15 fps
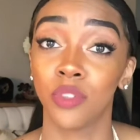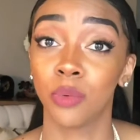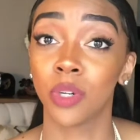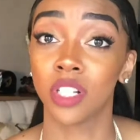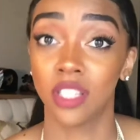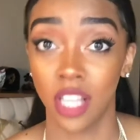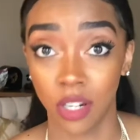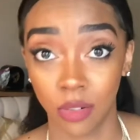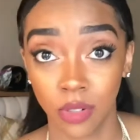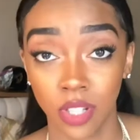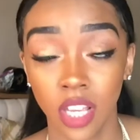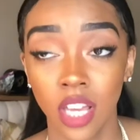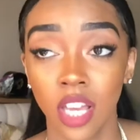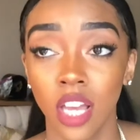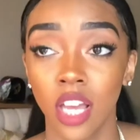if you wear sandals.
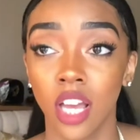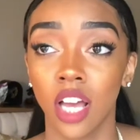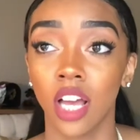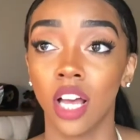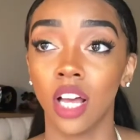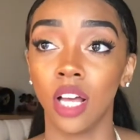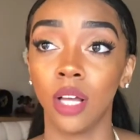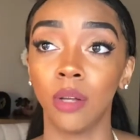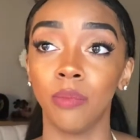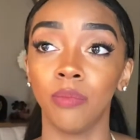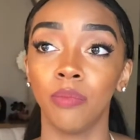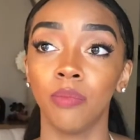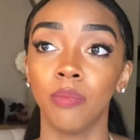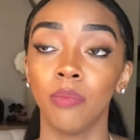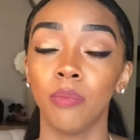
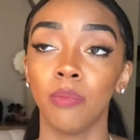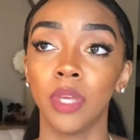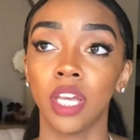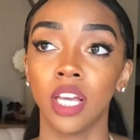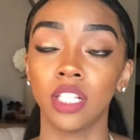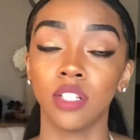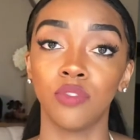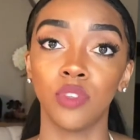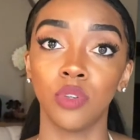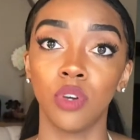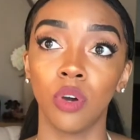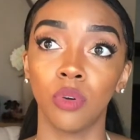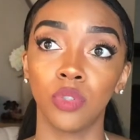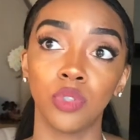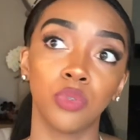Because if you
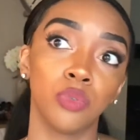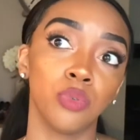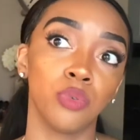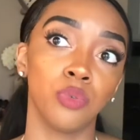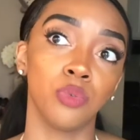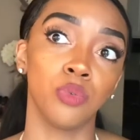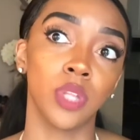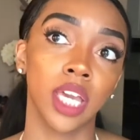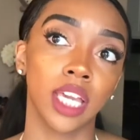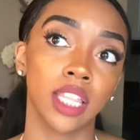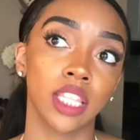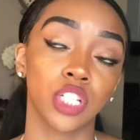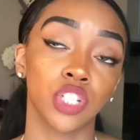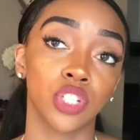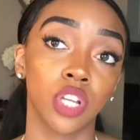go to like
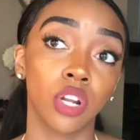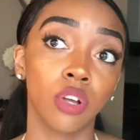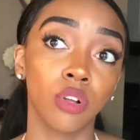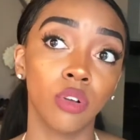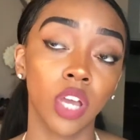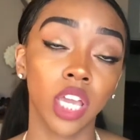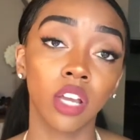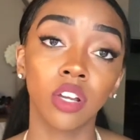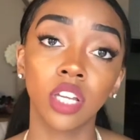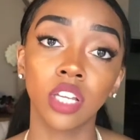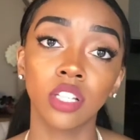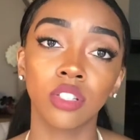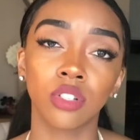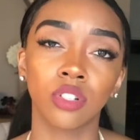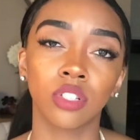the shuttle
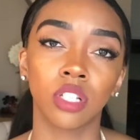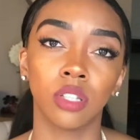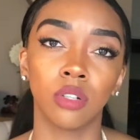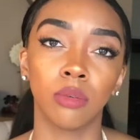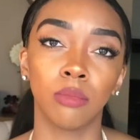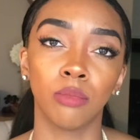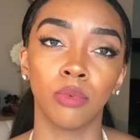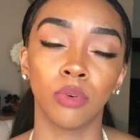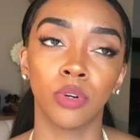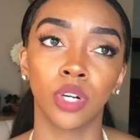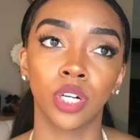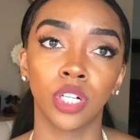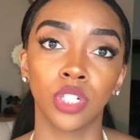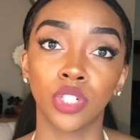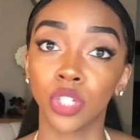areas, there's a little
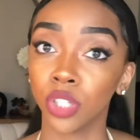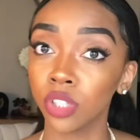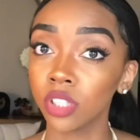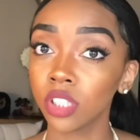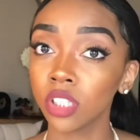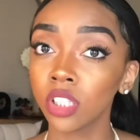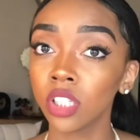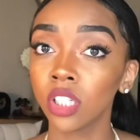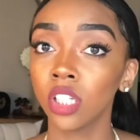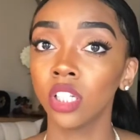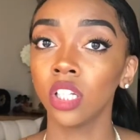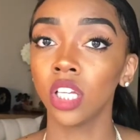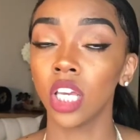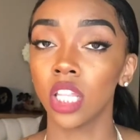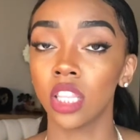more dirt
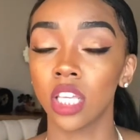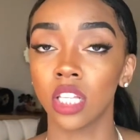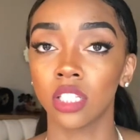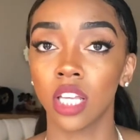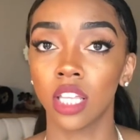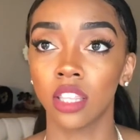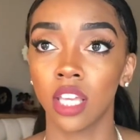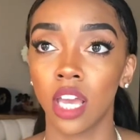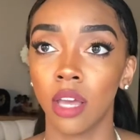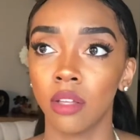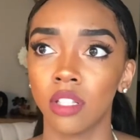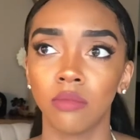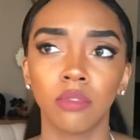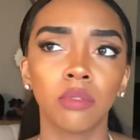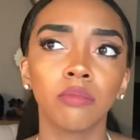and things like that.
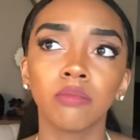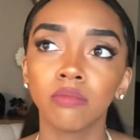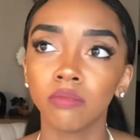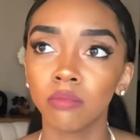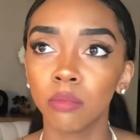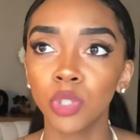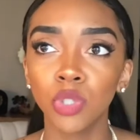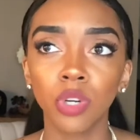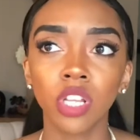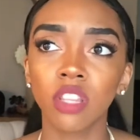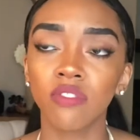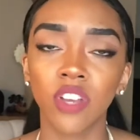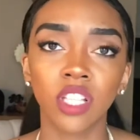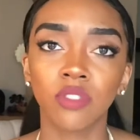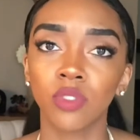Majority of
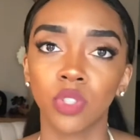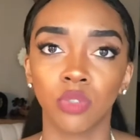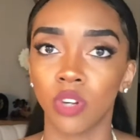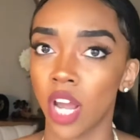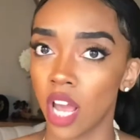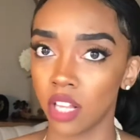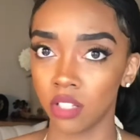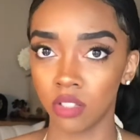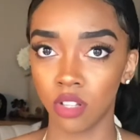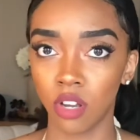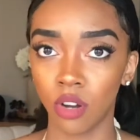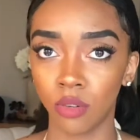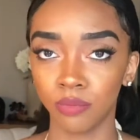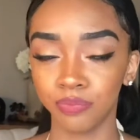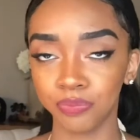the festival's grass
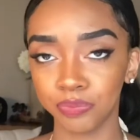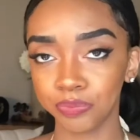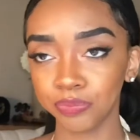though,